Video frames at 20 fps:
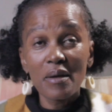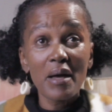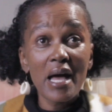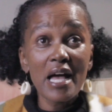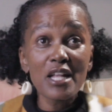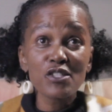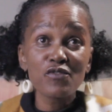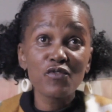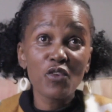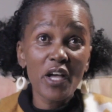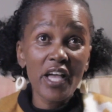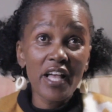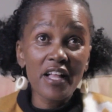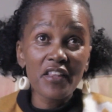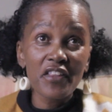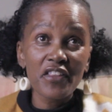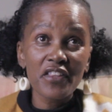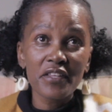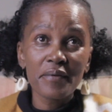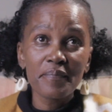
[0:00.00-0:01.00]
and arts for
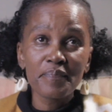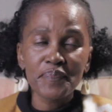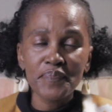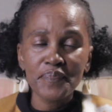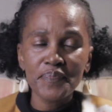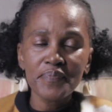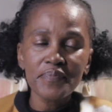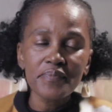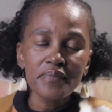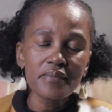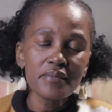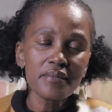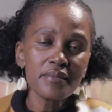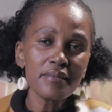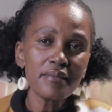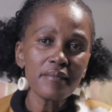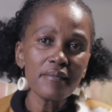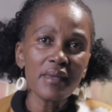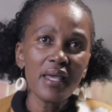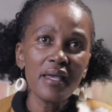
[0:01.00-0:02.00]
health,
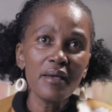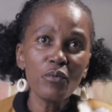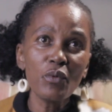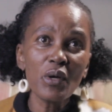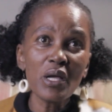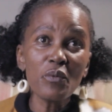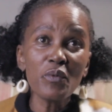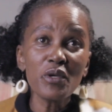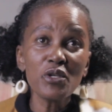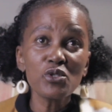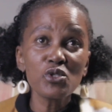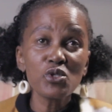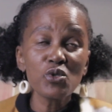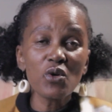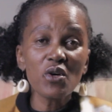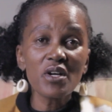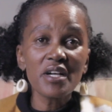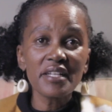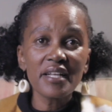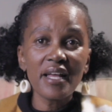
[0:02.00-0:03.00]
where we used
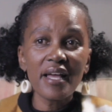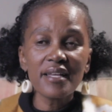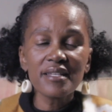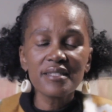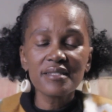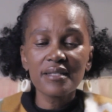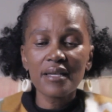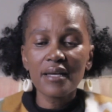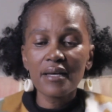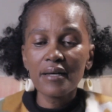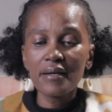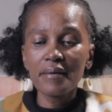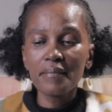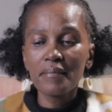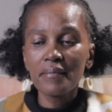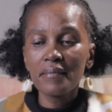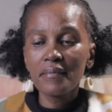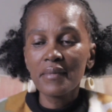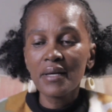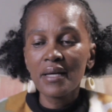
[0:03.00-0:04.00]
to organize
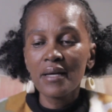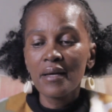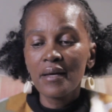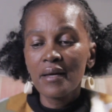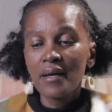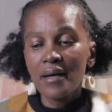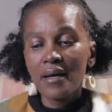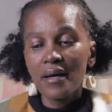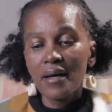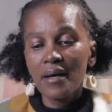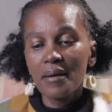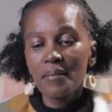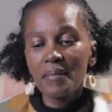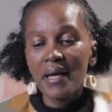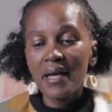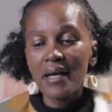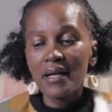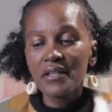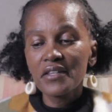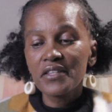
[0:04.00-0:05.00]

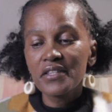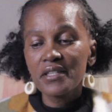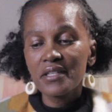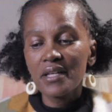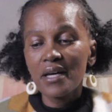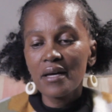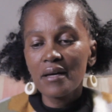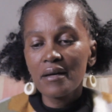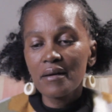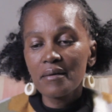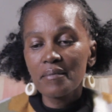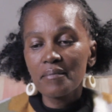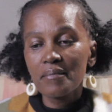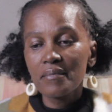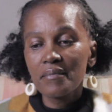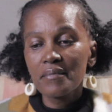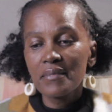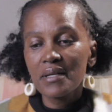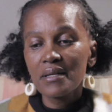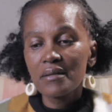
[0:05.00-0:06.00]
health
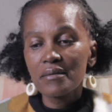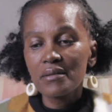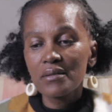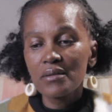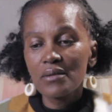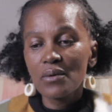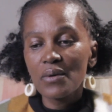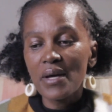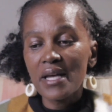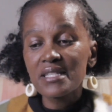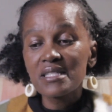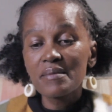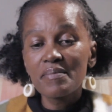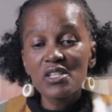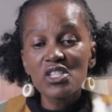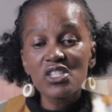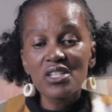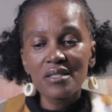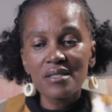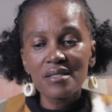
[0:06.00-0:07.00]

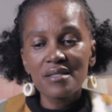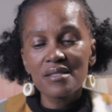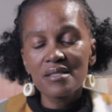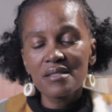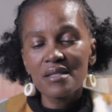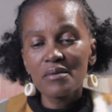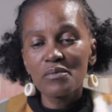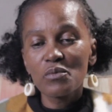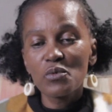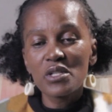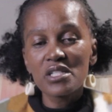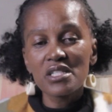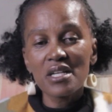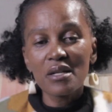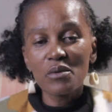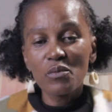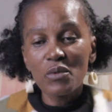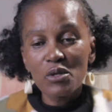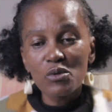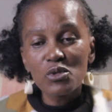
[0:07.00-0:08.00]
exhibitions,
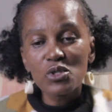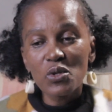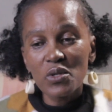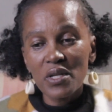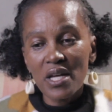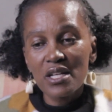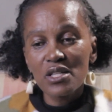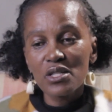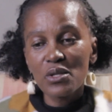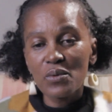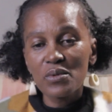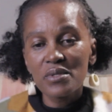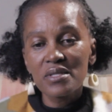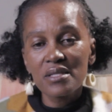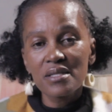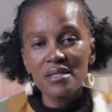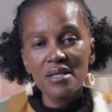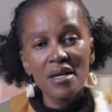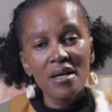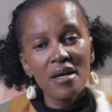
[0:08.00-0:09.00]
and we donate
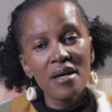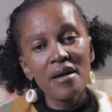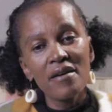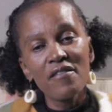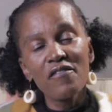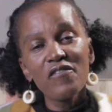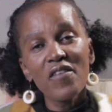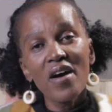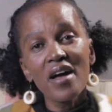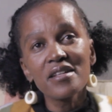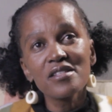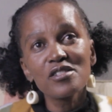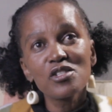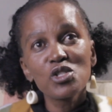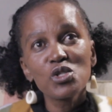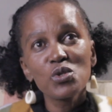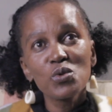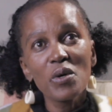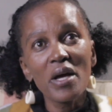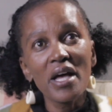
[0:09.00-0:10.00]
those
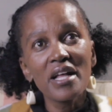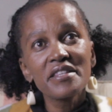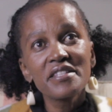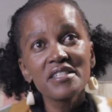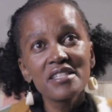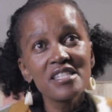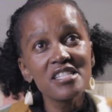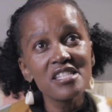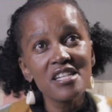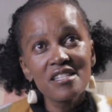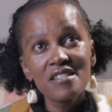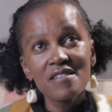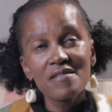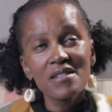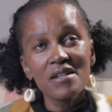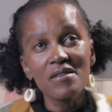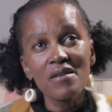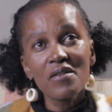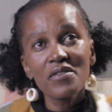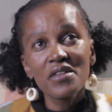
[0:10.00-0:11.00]
funds to health
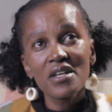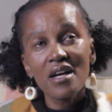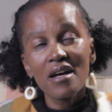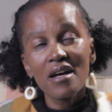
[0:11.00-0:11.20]
initiatives around